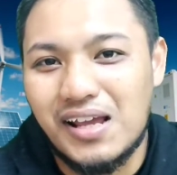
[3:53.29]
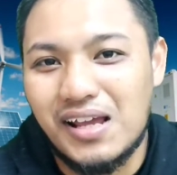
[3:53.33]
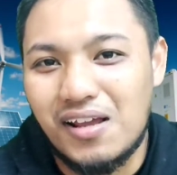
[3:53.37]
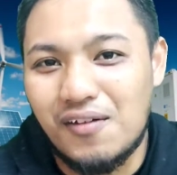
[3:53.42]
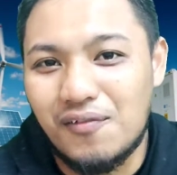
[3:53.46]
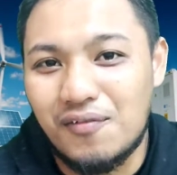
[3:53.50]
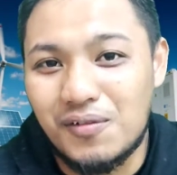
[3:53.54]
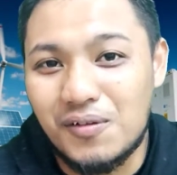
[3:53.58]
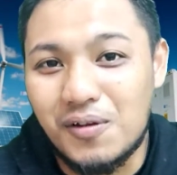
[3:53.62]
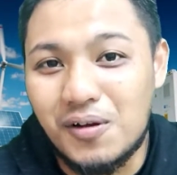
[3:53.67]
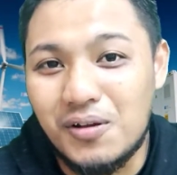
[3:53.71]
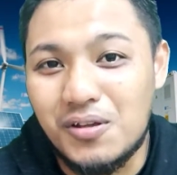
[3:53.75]

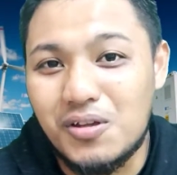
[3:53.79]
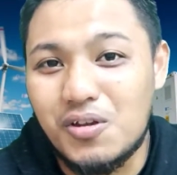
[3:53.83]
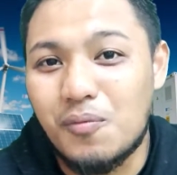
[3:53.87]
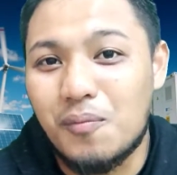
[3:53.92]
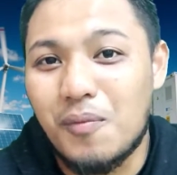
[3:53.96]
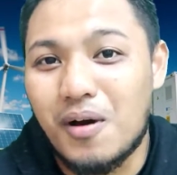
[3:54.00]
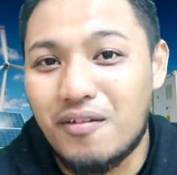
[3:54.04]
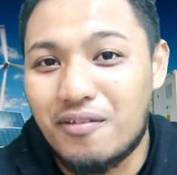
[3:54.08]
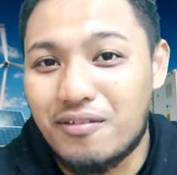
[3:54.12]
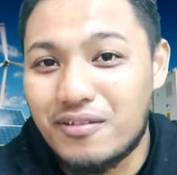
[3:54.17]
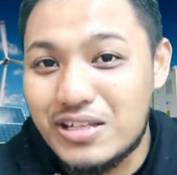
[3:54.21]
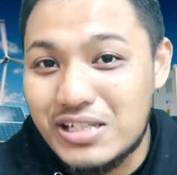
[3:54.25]
If not, you
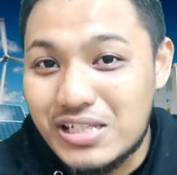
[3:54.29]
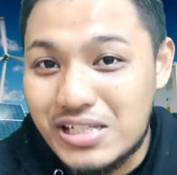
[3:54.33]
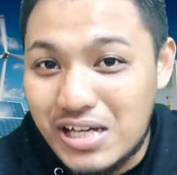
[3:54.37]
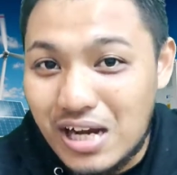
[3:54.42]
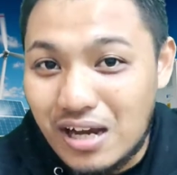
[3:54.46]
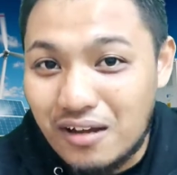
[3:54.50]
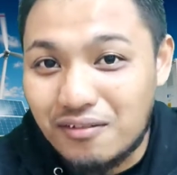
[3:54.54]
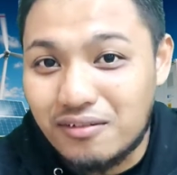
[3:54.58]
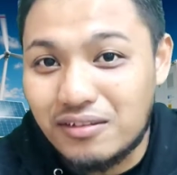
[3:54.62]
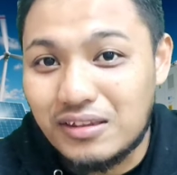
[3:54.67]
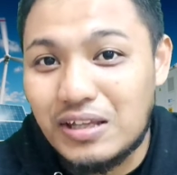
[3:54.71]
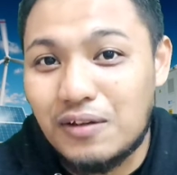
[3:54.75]
must
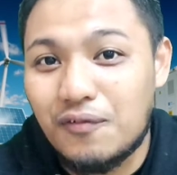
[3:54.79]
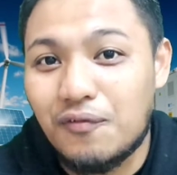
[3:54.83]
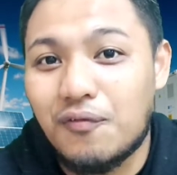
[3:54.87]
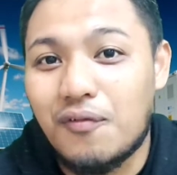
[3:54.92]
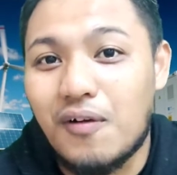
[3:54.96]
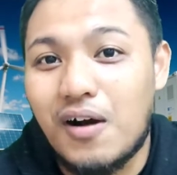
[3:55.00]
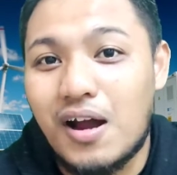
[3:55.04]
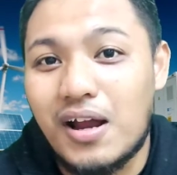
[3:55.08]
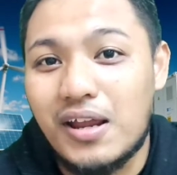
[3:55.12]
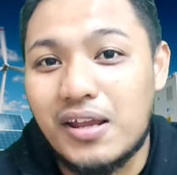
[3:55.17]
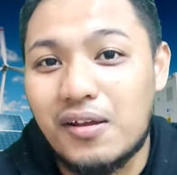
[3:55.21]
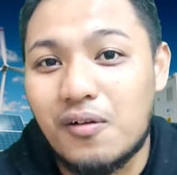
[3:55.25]

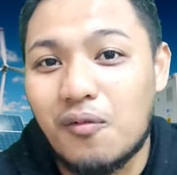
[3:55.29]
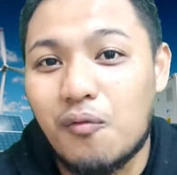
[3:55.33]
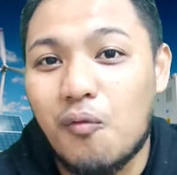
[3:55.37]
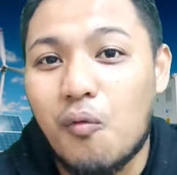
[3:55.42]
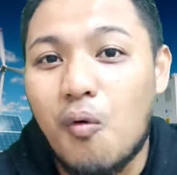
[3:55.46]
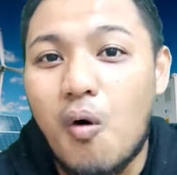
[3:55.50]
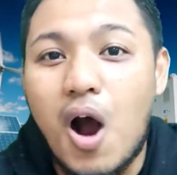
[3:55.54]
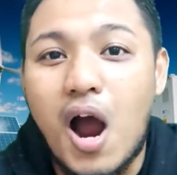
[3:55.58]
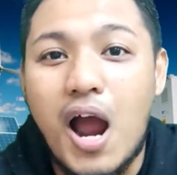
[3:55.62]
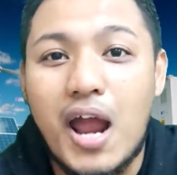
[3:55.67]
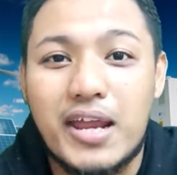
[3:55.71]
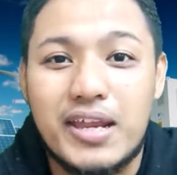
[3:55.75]
justify
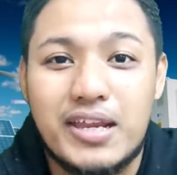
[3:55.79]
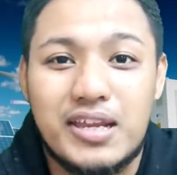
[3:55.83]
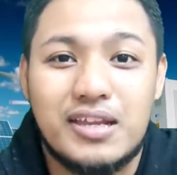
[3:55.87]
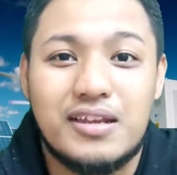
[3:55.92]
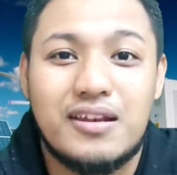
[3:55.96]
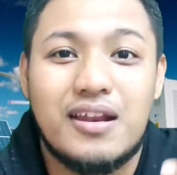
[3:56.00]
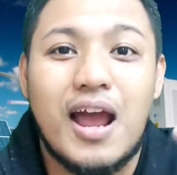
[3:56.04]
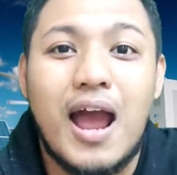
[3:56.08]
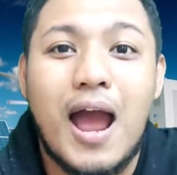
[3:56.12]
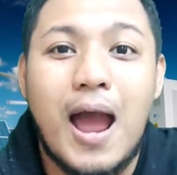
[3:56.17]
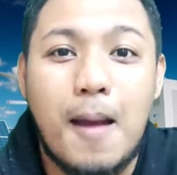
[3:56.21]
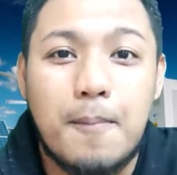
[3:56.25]
why
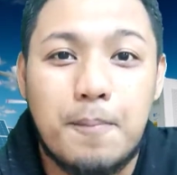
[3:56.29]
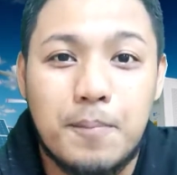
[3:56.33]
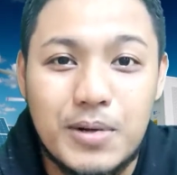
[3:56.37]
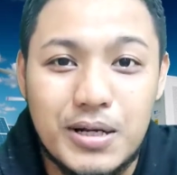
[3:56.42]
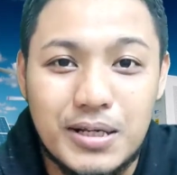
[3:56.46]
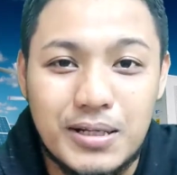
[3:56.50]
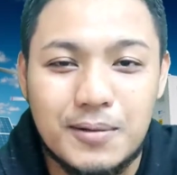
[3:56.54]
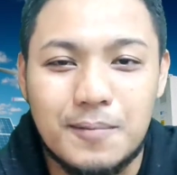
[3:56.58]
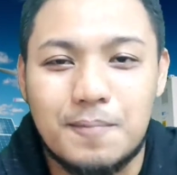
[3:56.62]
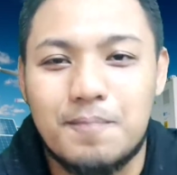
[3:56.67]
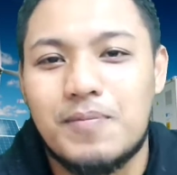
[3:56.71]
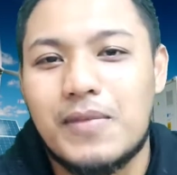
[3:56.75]
it
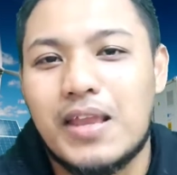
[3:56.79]
happened.